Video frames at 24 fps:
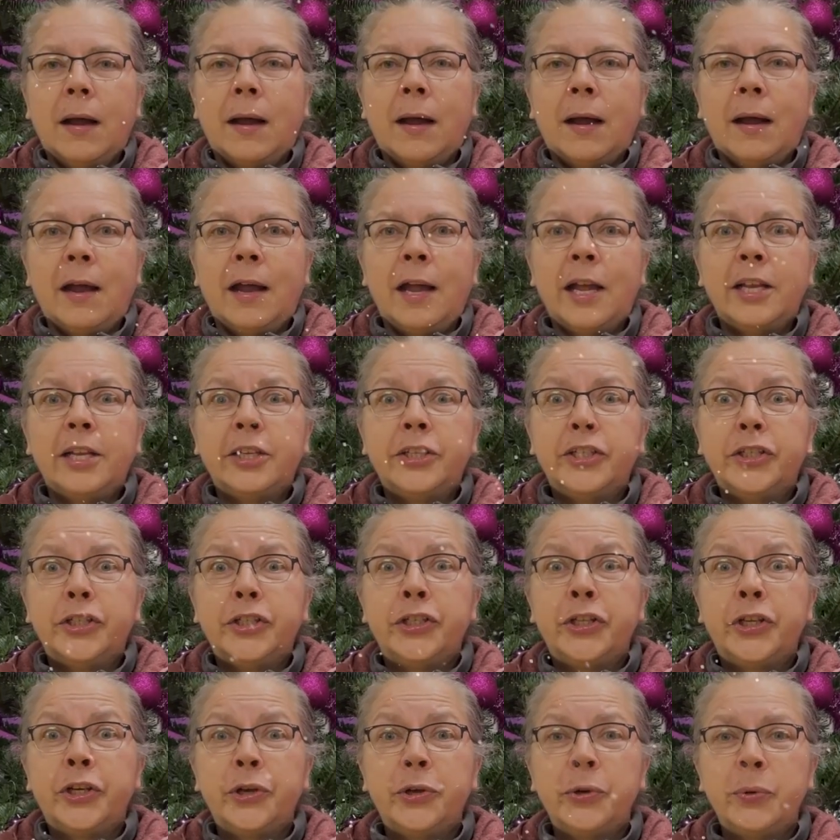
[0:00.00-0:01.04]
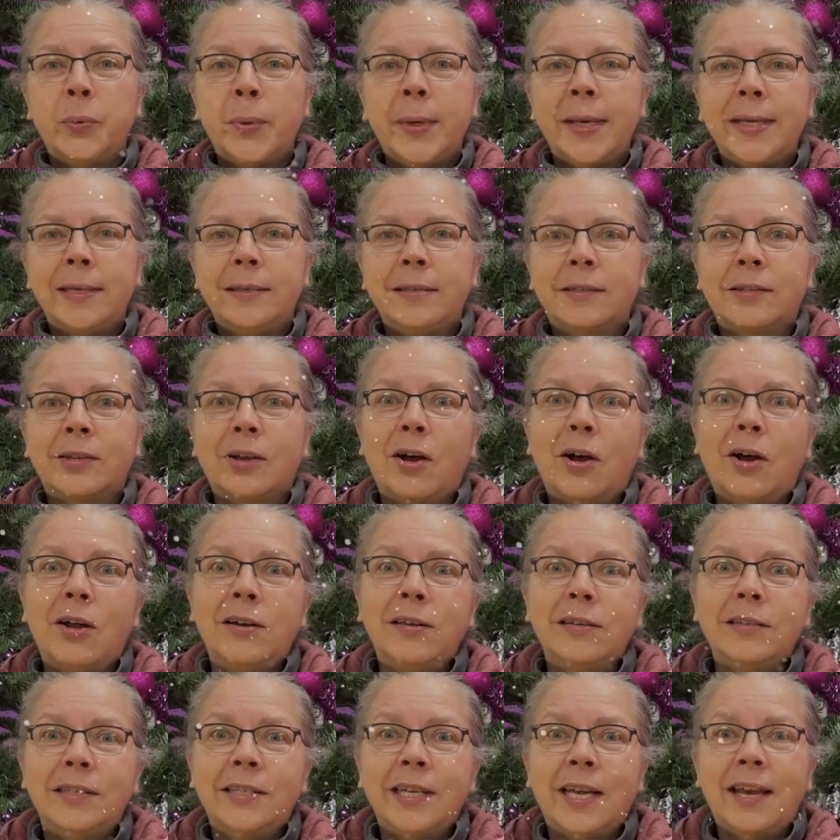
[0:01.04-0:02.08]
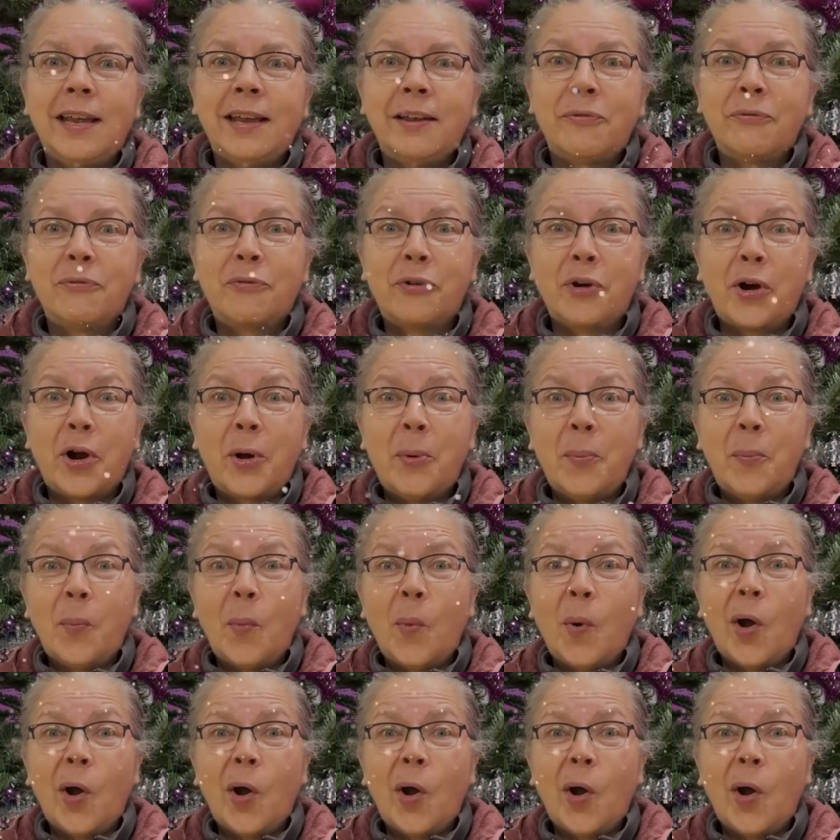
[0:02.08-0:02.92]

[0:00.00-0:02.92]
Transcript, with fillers: Uh, two weeks holiday from